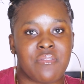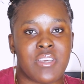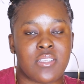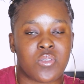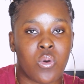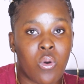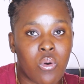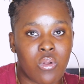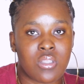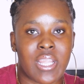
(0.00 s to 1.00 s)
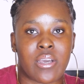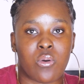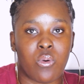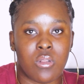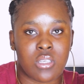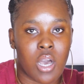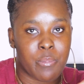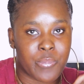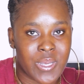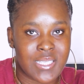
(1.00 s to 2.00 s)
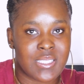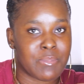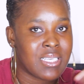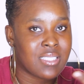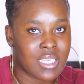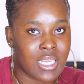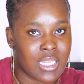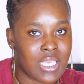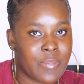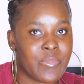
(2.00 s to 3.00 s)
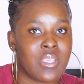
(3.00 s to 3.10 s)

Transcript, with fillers: face cold like a cold compress basically